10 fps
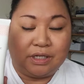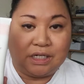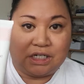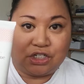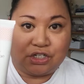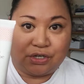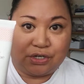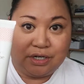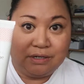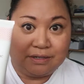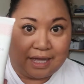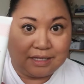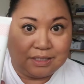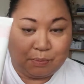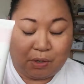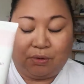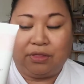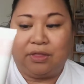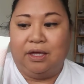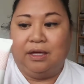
and conditioner. Yes, both.